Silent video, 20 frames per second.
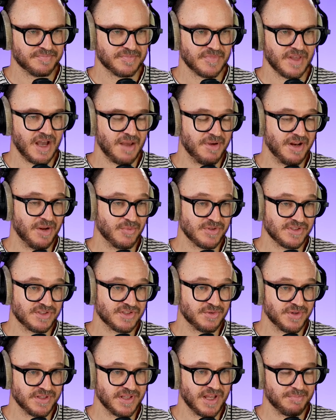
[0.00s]
I mean, it was
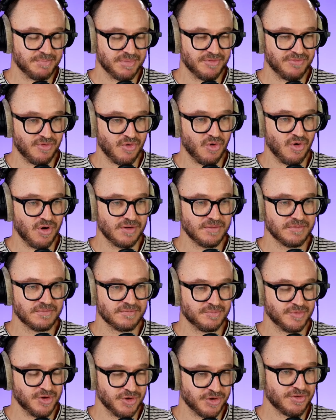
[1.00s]
doing that before
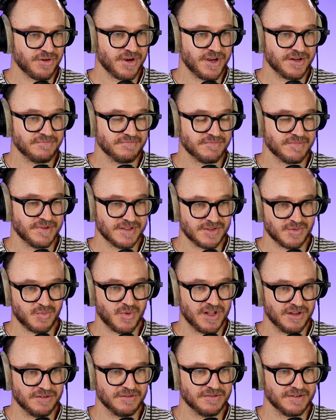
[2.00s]
Ukraine as
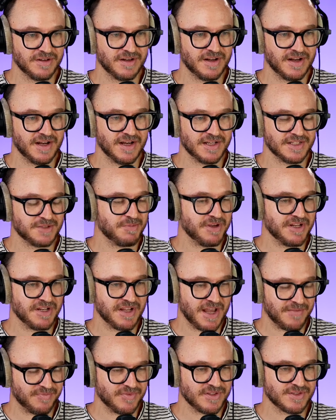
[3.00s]
well. It's been
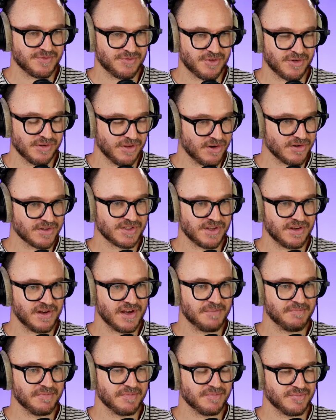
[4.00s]
at this for a long
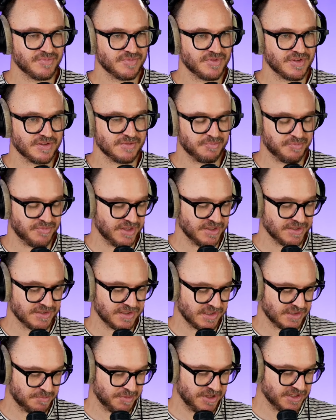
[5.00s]
time. The
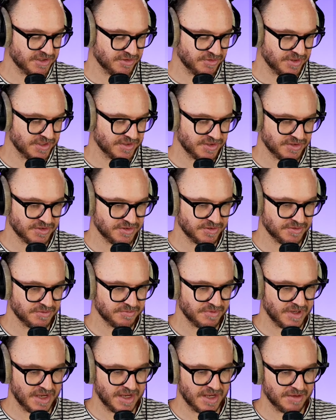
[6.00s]
things it's been doing
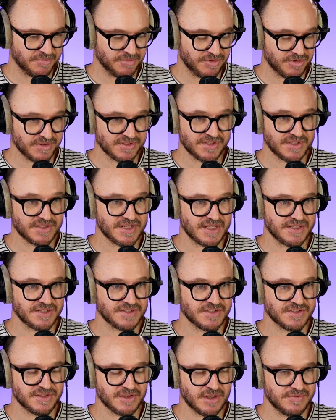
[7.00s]
to through its
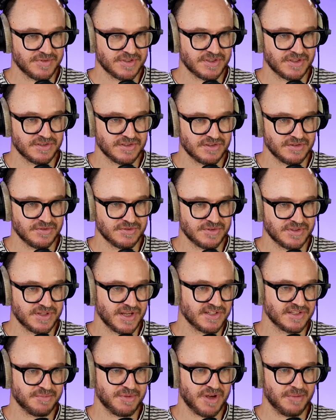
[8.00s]
intelligence services to
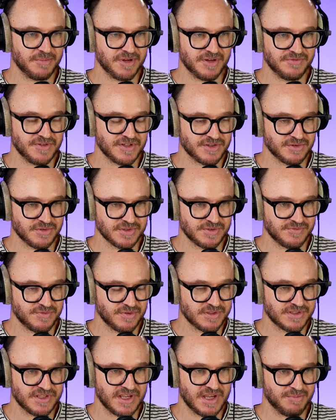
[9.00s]
State Department officials,
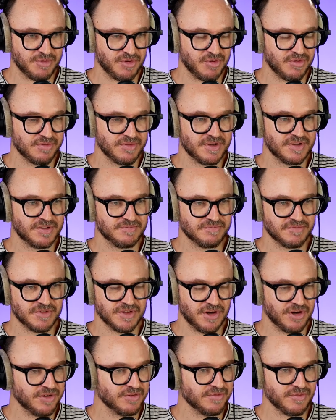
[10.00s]
for example,
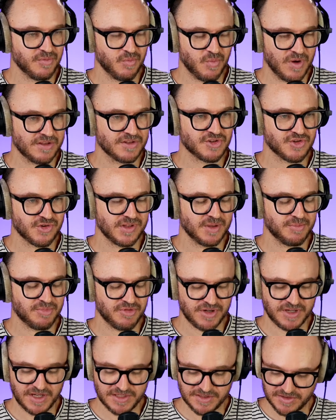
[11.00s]
well and truly
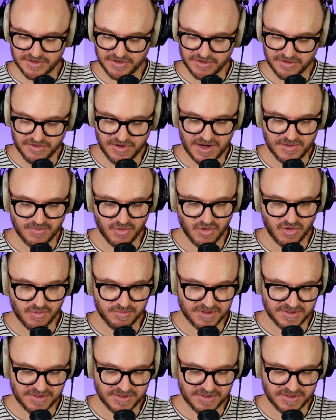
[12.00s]
predates the Ukraine war.